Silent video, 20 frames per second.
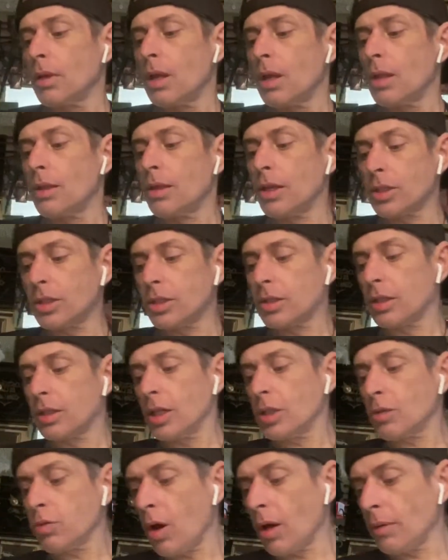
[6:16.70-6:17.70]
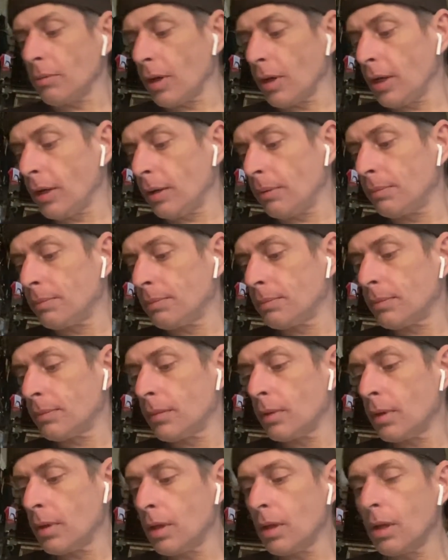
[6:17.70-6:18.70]
this this one right here
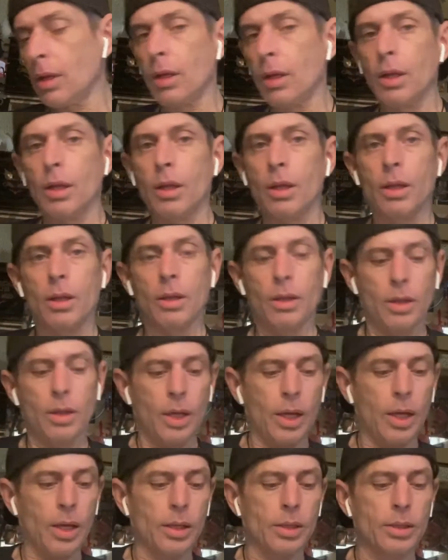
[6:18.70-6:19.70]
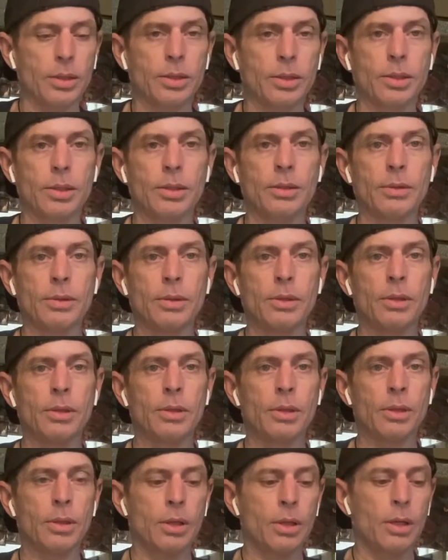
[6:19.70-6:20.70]
is
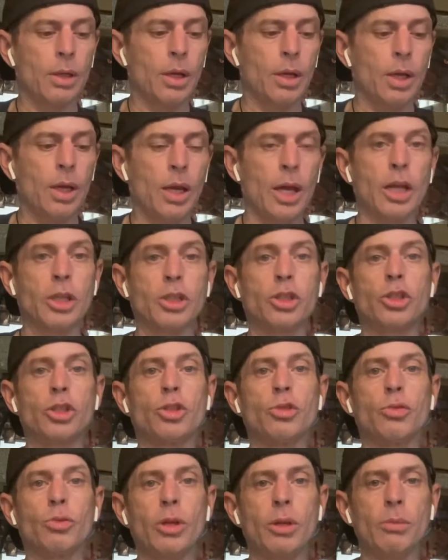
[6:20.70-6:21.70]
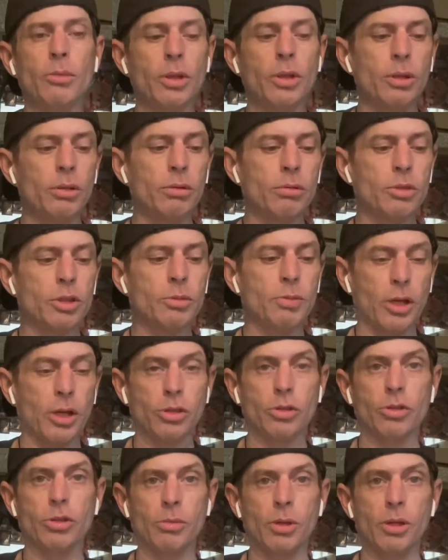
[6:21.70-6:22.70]
extremely
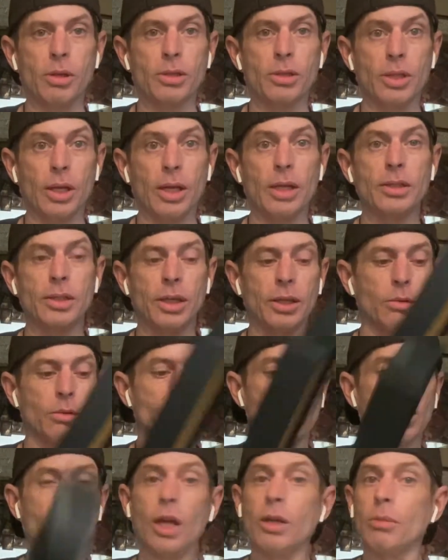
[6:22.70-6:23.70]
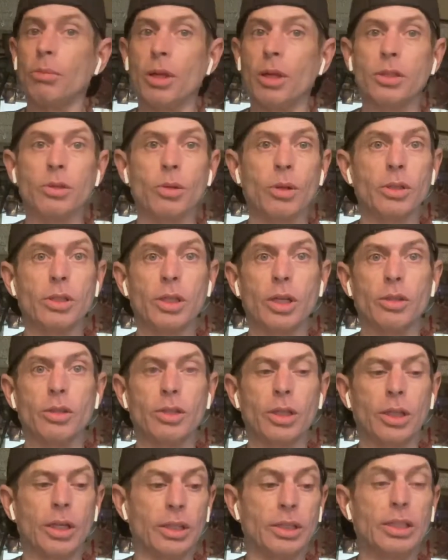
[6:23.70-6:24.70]
special to me because like I said there was a lot of blood sweat and tears
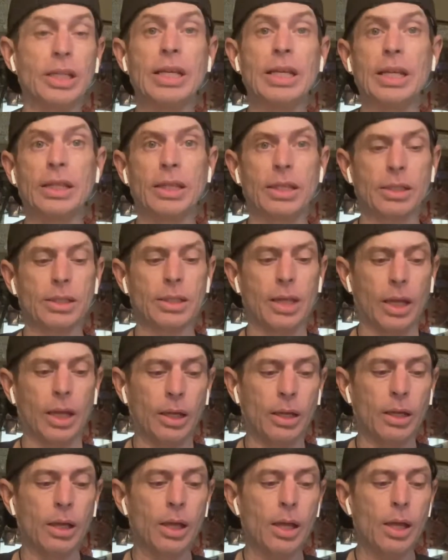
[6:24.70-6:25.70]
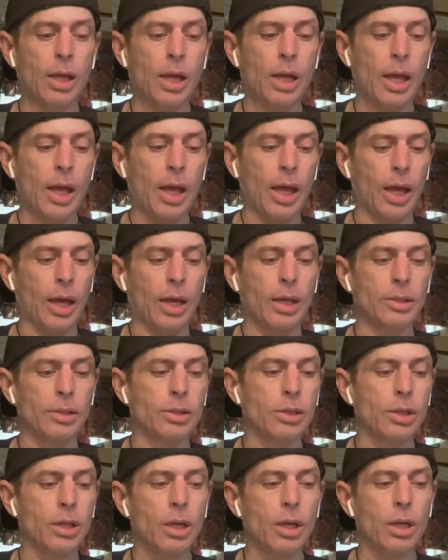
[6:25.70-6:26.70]
to get to get this thing and
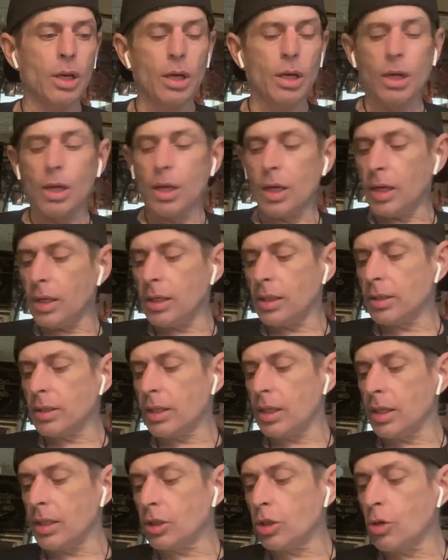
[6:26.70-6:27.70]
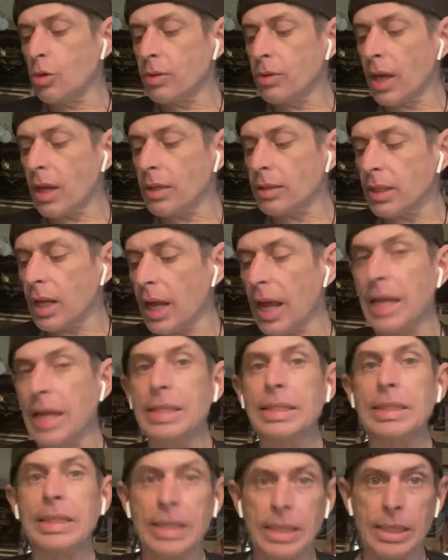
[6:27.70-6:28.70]
it is the
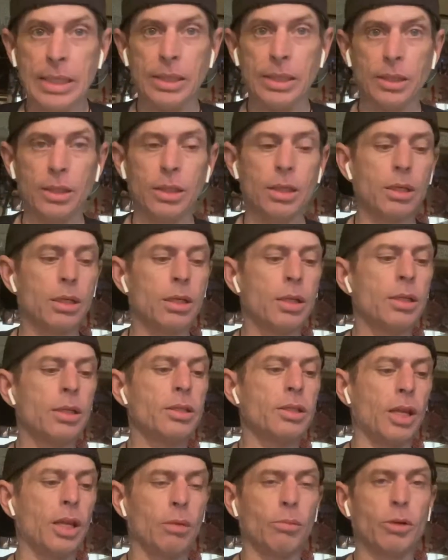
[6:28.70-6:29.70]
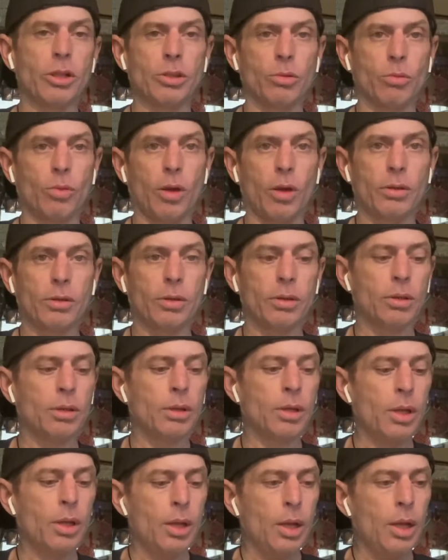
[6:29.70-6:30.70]
2018 celebration one
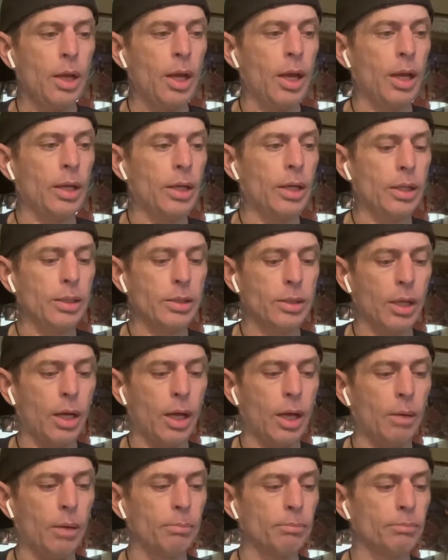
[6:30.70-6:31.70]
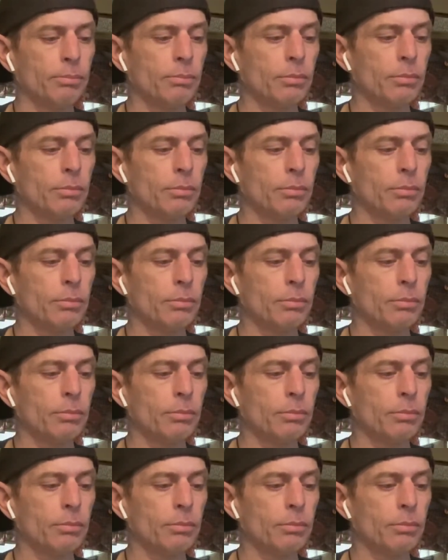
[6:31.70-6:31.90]
and it's um